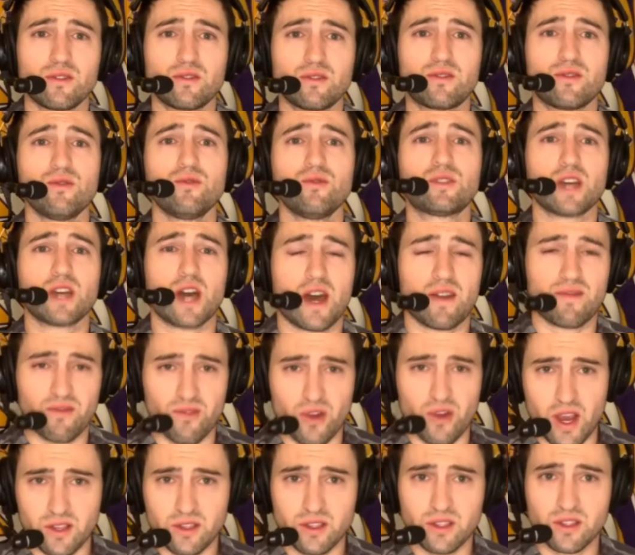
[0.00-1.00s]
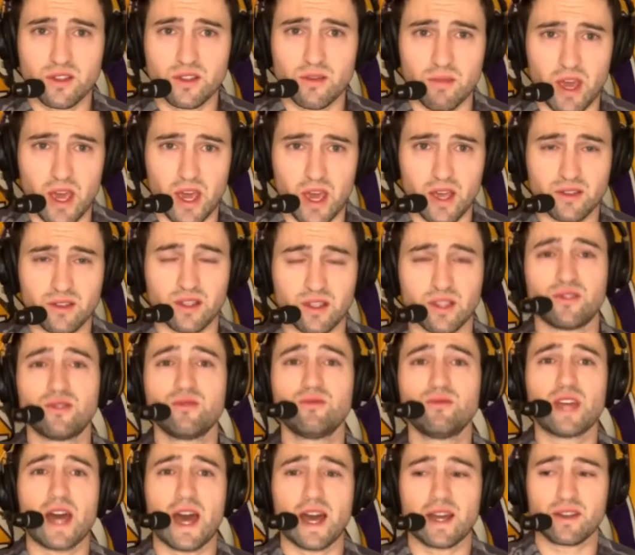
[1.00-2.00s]
to Todd France's demands and to
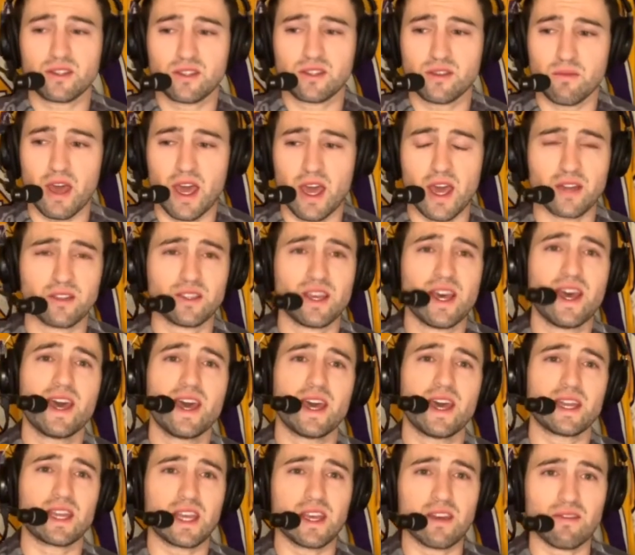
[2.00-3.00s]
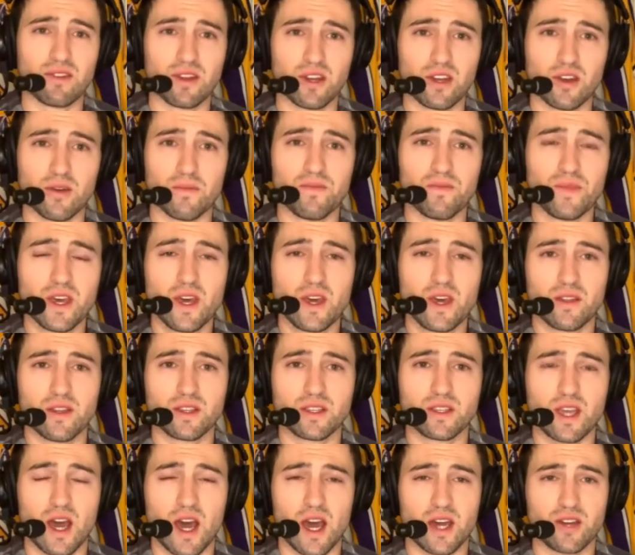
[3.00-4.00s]
Dak's demands and given him
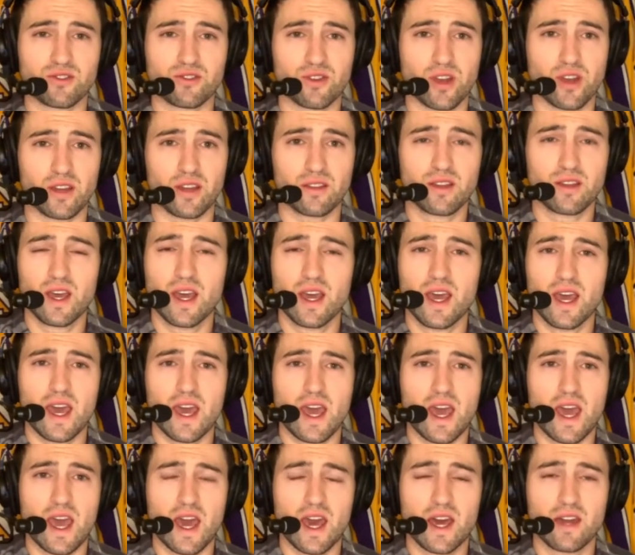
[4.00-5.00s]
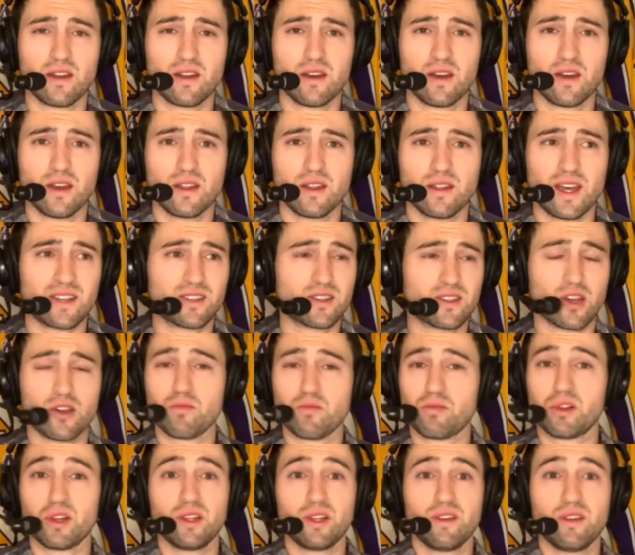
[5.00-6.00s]
this contract? And that's a
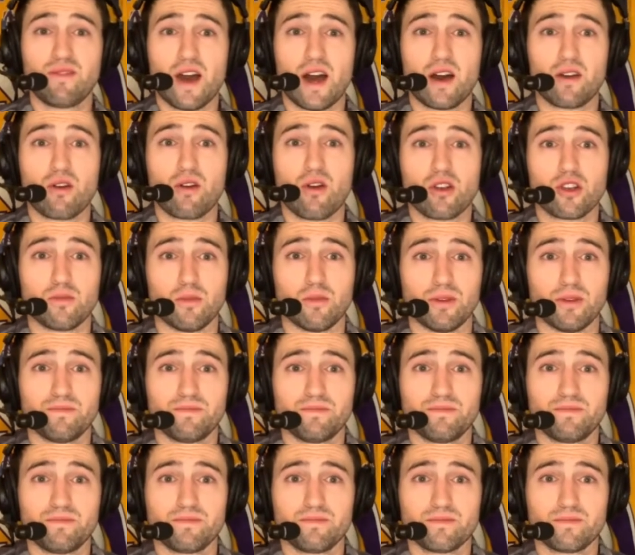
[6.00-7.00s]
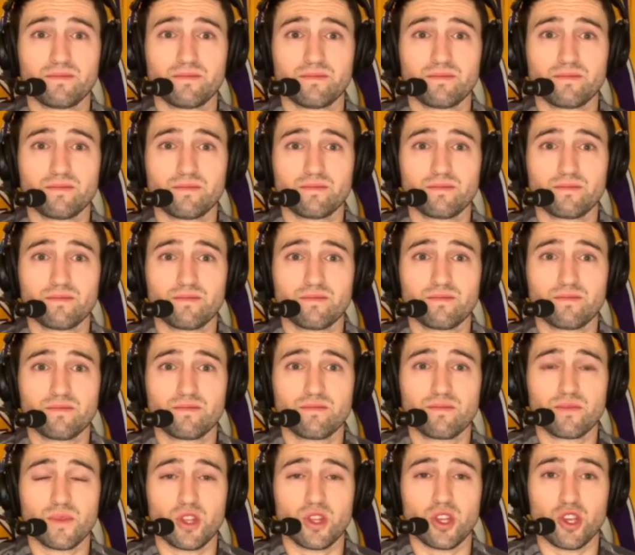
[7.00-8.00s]
completely valid argument.
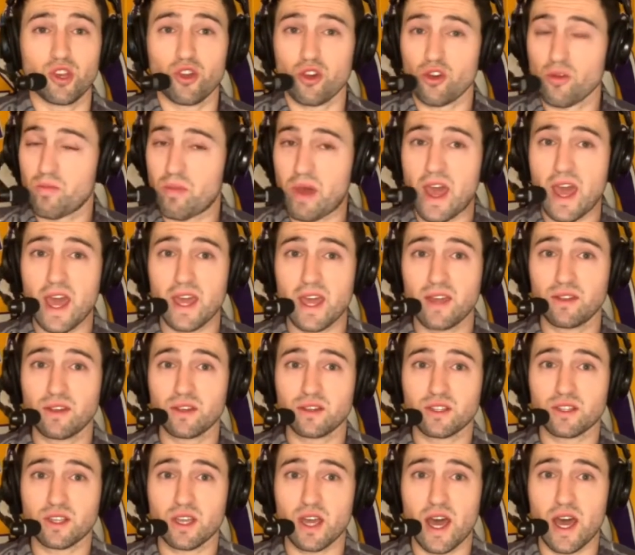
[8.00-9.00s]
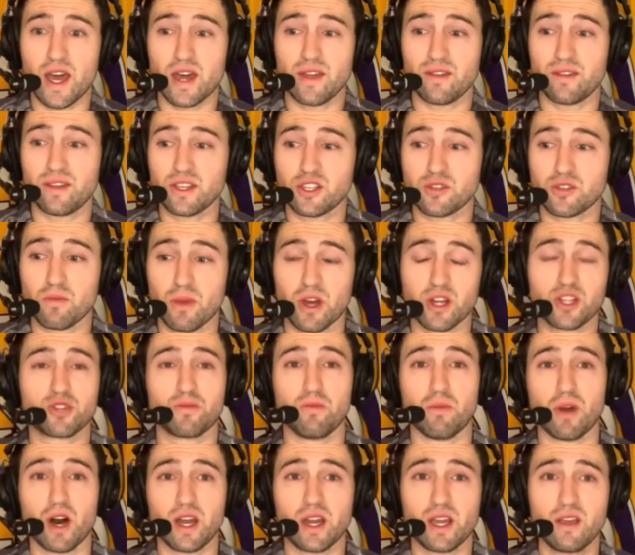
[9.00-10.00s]
You're paying this guy this much
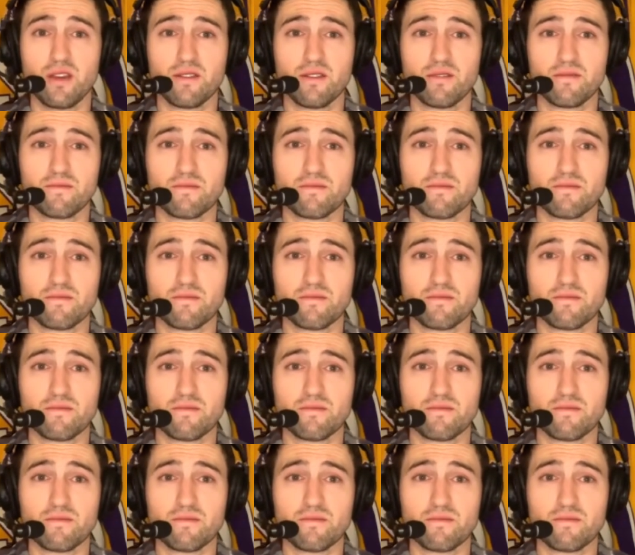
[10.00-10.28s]
money,